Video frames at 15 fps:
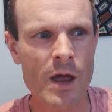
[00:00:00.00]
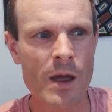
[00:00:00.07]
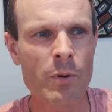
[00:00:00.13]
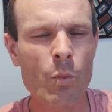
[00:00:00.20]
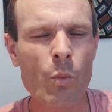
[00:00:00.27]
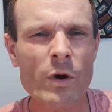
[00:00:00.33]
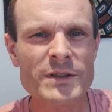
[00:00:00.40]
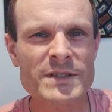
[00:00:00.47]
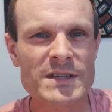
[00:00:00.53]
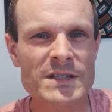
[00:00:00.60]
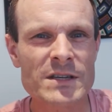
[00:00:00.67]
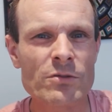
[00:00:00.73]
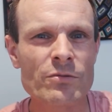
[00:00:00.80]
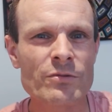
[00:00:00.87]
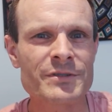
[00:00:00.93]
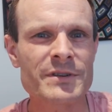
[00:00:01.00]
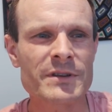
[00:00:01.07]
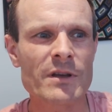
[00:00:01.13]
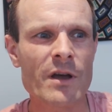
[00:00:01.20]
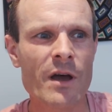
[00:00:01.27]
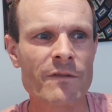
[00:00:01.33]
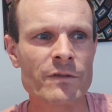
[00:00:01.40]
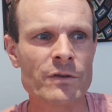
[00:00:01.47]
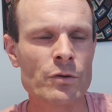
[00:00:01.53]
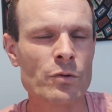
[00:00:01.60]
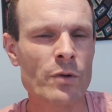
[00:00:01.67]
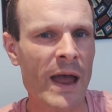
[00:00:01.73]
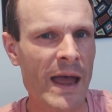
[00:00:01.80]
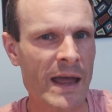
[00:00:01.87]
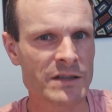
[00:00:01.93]
But what skills have you
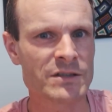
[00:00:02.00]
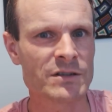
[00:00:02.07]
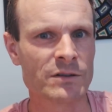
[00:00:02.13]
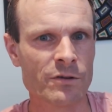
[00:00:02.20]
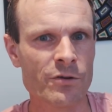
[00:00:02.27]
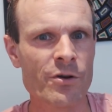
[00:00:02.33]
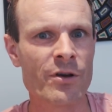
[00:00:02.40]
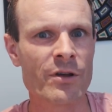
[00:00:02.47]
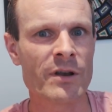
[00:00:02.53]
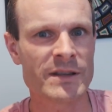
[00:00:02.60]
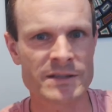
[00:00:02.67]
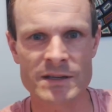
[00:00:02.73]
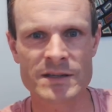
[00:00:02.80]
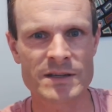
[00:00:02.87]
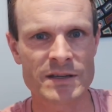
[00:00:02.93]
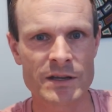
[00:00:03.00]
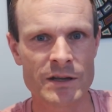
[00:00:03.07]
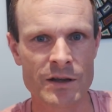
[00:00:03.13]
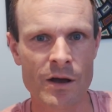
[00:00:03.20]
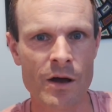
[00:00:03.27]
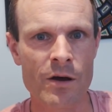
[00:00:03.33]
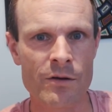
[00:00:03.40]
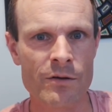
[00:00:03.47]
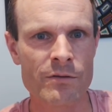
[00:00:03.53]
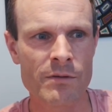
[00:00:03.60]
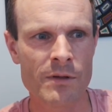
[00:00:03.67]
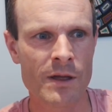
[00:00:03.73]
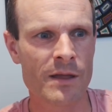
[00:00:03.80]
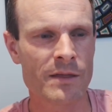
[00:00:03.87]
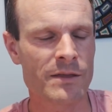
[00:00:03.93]
had to learn as a CEO
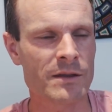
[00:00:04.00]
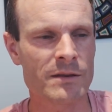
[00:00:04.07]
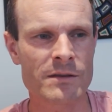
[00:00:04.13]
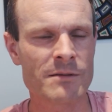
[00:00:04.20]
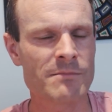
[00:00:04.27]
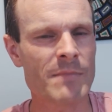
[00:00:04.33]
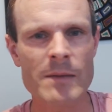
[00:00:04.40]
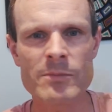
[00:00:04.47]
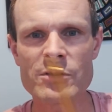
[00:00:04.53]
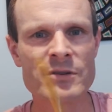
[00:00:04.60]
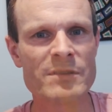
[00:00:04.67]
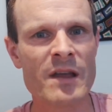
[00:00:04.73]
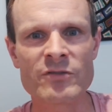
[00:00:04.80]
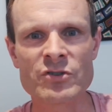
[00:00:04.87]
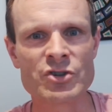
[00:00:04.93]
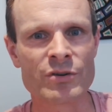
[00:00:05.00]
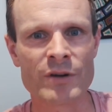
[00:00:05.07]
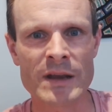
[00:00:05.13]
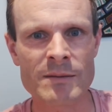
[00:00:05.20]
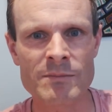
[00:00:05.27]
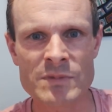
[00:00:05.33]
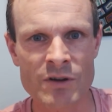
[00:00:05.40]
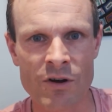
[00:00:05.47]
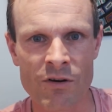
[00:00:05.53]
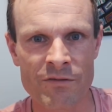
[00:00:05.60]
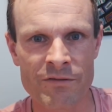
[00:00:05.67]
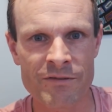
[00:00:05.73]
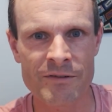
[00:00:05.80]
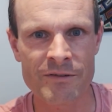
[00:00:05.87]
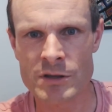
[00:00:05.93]
that maybe you never dreamed
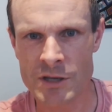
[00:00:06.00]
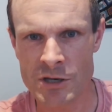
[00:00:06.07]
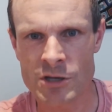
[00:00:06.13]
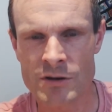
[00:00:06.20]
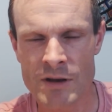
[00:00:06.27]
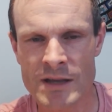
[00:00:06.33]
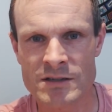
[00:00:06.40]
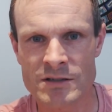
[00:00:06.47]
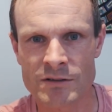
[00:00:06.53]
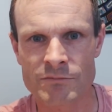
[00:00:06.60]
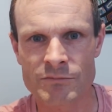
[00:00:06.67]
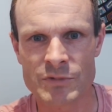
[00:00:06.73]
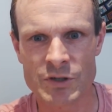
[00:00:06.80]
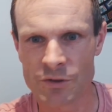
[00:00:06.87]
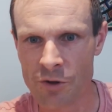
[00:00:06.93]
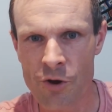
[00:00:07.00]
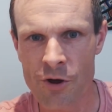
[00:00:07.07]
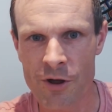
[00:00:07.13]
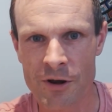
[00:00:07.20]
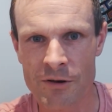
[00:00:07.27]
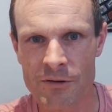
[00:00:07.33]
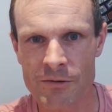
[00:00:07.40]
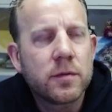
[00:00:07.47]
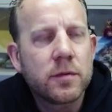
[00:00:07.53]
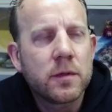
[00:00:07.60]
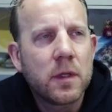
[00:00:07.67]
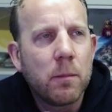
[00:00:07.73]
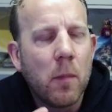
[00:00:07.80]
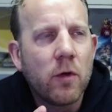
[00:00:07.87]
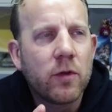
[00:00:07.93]
of that you'd need to learn?
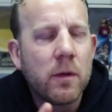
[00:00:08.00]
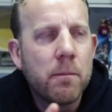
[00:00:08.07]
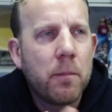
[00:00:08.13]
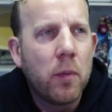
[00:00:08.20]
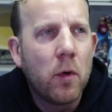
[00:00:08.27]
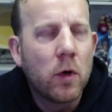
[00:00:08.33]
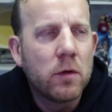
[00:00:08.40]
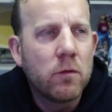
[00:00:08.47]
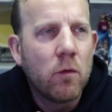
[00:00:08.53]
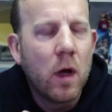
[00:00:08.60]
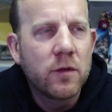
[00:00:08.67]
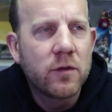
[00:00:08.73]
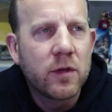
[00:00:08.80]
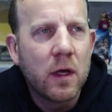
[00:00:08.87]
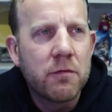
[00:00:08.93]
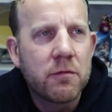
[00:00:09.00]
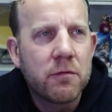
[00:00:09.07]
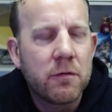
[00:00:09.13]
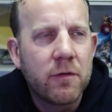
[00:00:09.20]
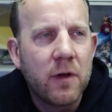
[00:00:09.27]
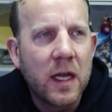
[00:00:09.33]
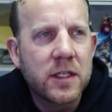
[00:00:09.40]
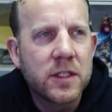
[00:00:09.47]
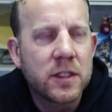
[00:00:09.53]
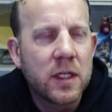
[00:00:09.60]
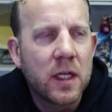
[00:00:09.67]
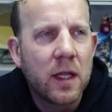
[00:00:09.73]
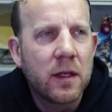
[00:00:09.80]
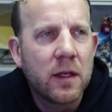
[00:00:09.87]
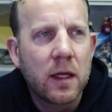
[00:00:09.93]
The most important one, self-reflection
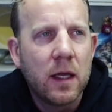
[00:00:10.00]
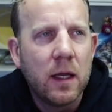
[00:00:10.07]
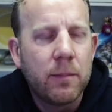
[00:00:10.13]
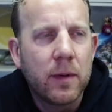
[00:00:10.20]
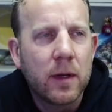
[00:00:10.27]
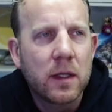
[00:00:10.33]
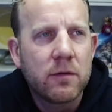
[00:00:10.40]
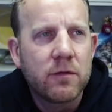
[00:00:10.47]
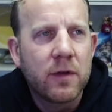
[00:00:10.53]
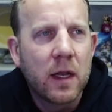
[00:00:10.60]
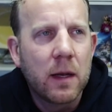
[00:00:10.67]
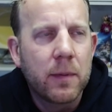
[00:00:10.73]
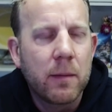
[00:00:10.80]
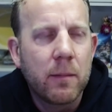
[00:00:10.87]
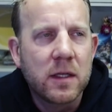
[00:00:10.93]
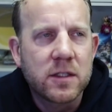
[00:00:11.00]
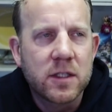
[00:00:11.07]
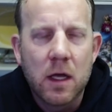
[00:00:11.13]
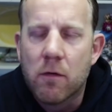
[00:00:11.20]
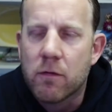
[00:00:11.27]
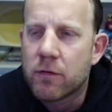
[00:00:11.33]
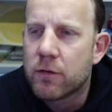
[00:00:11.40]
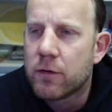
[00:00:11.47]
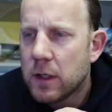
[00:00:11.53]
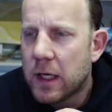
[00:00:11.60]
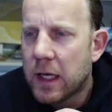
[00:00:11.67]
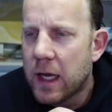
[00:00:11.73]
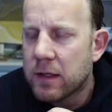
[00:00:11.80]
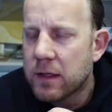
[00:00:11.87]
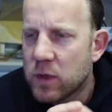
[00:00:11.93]
and developing myself.
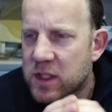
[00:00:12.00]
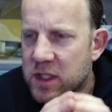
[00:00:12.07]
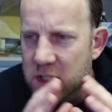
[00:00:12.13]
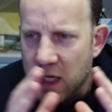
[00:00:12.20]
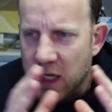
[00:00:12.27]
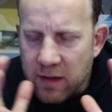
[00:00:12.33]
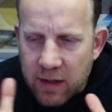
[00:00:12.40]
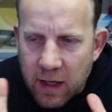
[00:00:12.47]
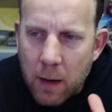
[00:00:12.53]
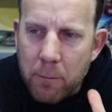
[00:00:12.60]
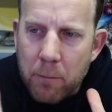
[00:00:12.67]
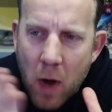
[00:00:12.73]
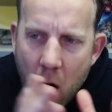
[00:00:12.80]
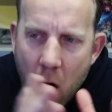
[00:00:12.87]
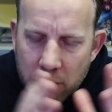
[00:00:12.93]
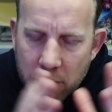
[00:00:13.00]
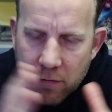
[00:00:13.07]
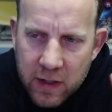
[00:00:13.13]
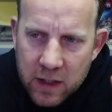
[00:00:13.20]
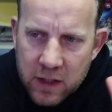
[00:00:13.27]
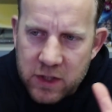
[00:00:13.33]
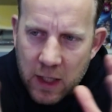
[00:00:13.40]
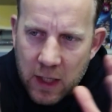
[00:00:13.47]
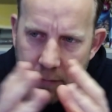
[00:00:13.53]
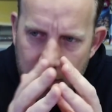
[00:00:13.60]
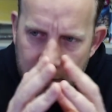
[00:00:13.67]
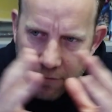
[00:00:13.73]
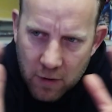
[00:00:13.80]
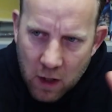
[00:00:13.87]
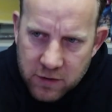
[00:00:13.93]
And which is, I think, a part of leadership. It
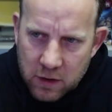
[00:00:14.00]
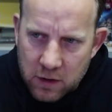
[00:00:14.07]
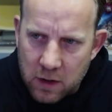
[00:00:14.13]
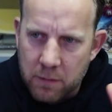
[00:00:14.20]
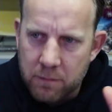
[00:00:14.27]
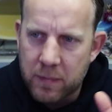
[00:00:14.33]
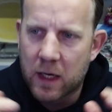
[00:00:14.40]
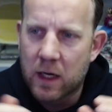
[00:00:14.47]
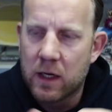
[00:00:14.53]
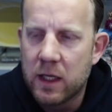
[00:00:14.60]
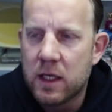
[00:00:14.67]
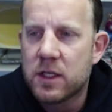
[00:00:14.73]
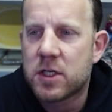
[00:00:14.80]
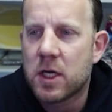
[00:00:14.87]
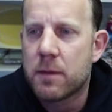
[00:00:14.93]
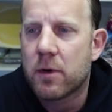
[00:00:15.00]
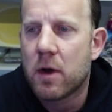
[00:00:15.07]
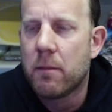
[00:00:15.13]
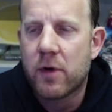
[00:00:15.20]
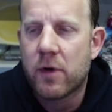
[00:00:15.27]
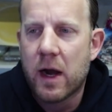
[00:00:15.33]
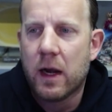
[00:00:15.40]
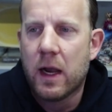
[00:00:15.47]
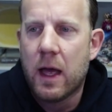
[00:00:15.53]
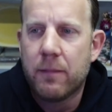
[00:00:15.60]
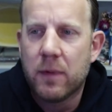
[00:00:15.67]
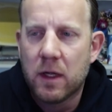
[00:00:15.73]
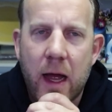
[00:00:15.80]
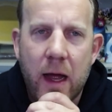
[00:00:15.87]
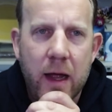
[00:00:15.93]
falls under the bigger leadership umbrella,
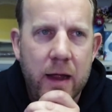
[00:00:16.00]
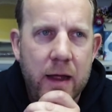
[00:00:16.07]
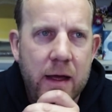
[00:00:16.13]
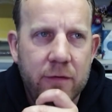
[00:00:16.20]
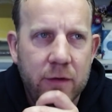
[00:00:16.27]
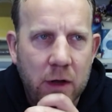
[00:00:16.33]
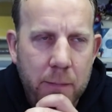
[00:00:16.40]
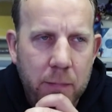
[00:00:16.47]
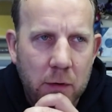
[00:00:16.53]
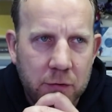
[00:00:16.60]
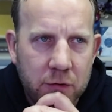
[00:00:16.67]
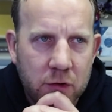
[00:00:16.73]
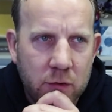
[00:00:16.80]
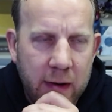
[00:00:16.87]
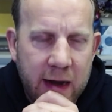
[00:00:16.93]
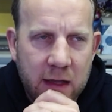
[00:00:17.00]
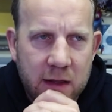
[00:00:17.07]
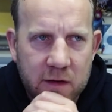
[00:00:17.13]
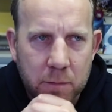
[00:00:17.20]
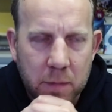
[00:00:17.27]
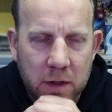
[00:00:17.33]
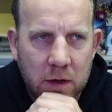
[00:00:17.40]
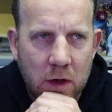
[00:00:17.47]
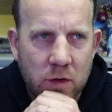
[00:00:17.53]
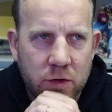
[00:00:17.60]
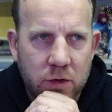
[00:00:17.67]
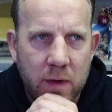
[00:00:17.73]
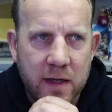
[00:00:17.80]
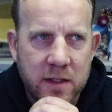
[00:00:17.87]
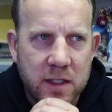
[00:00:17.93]
but I have a couple of strengths, but those
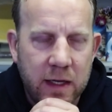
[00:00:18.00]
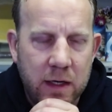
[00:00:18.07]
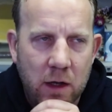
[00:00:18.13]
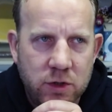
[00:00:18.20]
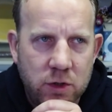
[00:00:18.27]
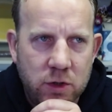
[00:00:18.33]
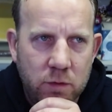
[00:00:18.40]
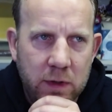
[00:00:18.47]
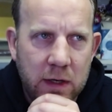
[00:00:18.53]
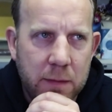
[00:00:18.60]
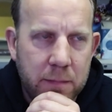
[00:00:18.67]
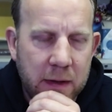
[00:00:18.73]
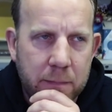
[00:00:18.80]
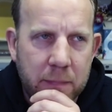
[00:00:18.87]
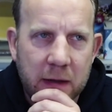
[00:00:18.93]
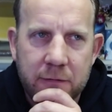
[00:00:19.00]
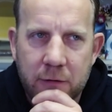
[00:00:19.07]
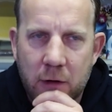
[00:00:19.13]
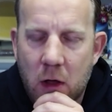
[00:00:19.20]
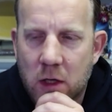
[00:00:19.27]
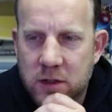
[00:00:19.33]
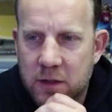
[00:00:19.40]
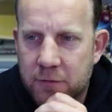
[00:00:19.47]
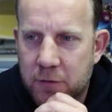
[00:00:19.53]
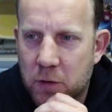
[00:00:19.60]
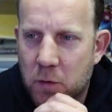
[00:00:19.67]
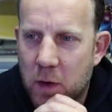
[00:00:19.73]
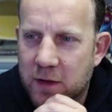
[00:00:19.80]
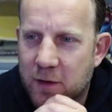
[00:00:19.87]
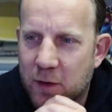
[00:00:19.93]
strengths can also really be pitfalls if
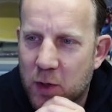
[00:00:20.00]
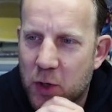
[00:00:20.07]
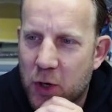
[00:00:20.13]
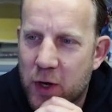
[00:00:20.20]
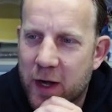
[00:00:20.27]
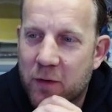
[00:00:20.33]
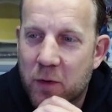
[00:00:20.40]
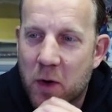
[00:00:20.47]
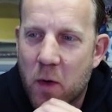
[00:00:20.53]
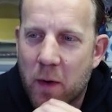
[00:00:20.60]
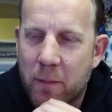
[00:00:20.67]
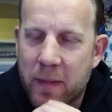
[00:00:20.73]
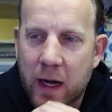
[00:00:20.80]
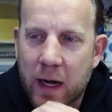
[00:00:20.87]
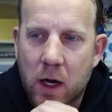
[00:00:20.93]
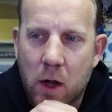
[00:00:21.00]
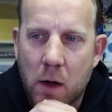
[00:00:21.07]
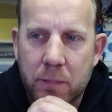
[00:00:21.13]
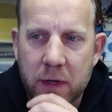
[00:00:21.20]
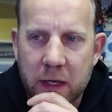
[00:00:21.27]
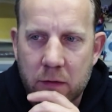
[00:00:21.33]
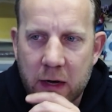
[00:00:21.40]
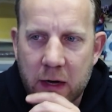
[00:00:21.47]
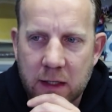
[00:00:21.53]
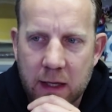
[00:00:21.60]
you want to learn and grow a bigger company, right?